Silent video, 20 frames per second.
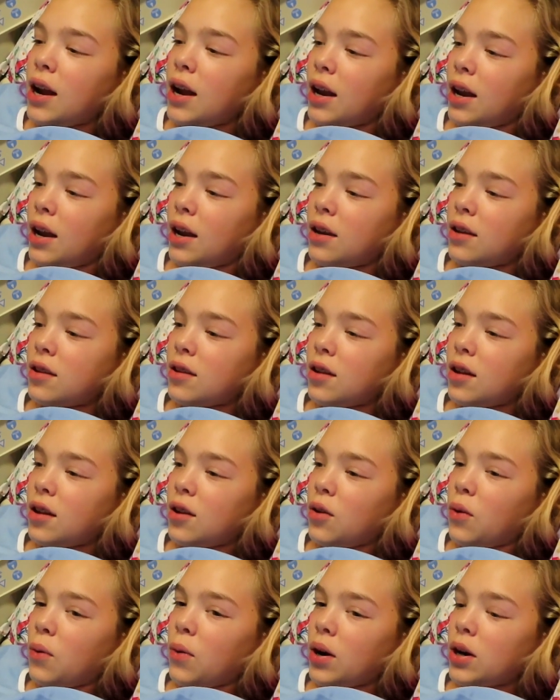And
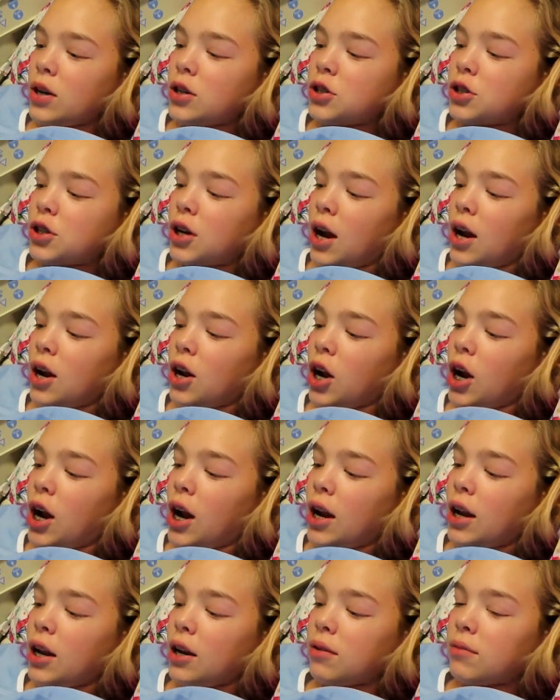an orange Gatorade.